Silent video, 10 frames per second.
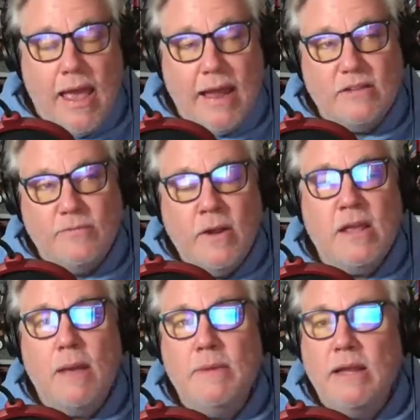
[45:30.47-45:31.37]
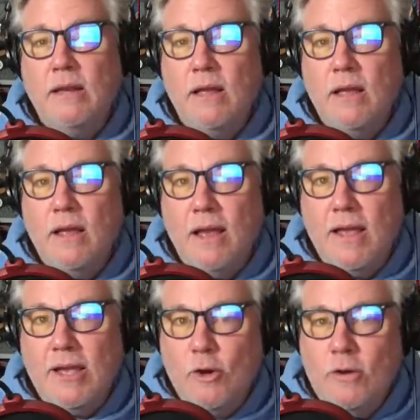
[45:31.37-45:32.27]
and it's funny. I mean,
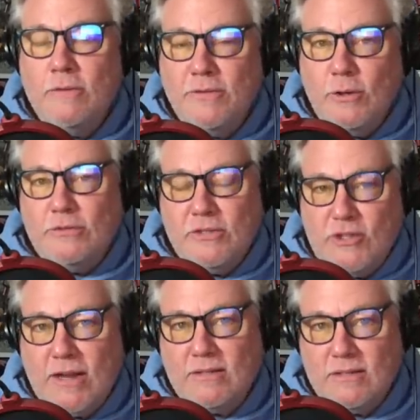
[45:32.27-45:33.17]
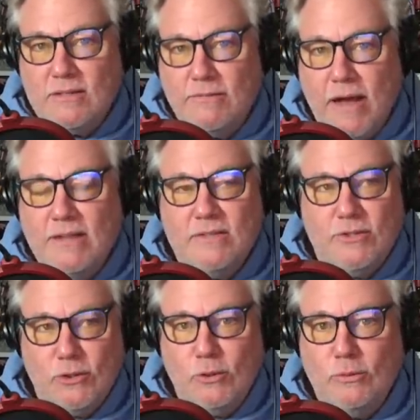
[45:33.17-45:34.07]
he could have used the Genesis device
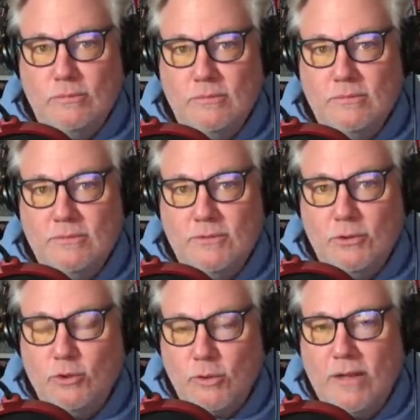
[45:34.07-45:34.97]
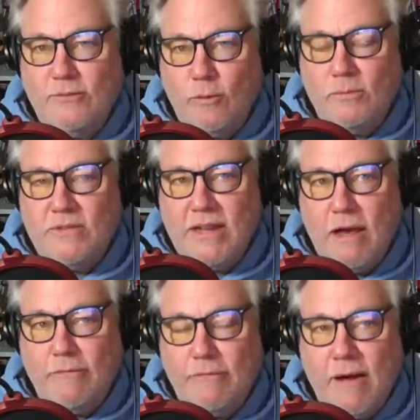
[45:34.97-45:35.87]
to transform SETI
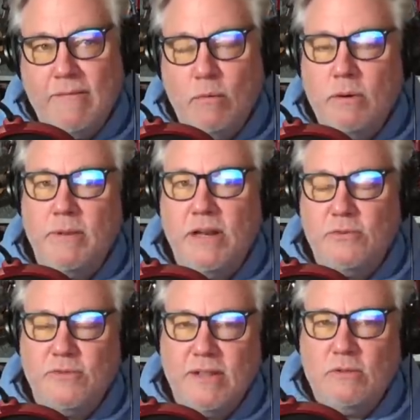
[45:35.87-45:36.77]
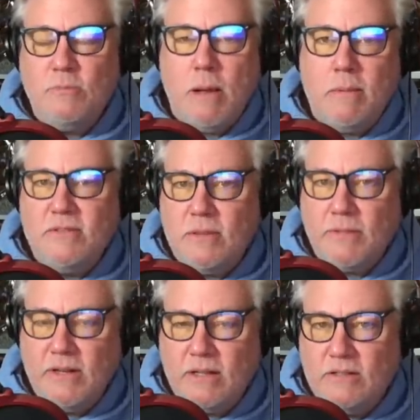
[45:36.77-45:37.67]
Alpha 5. That would have been interesting. That was probably
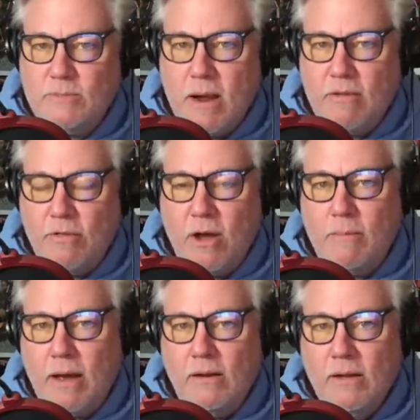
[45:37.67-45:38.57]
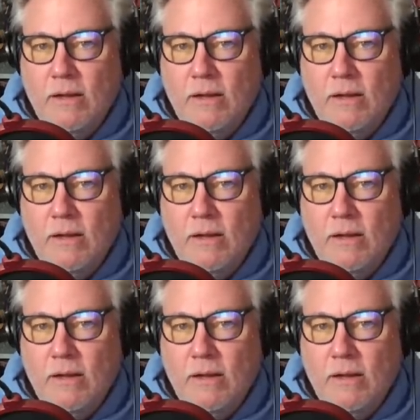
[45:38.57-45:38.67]
something Nicholas Meyer thought about,